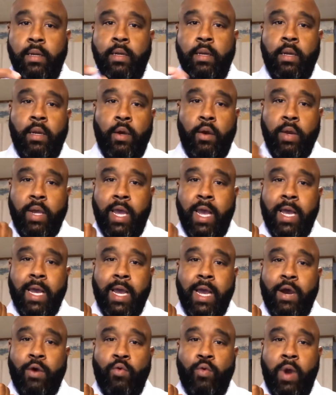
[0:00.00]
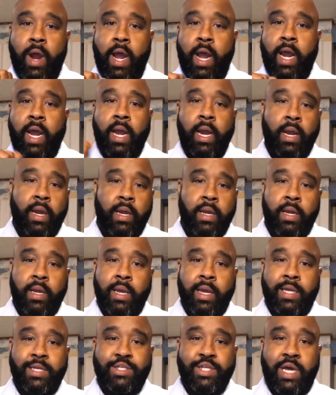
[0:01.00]
Okay, I got Ray
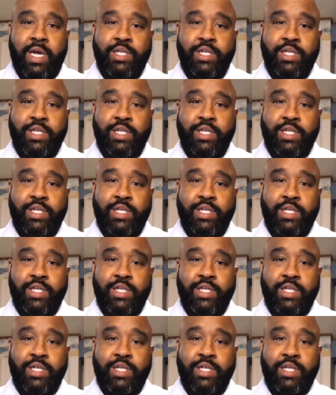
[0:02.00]
and John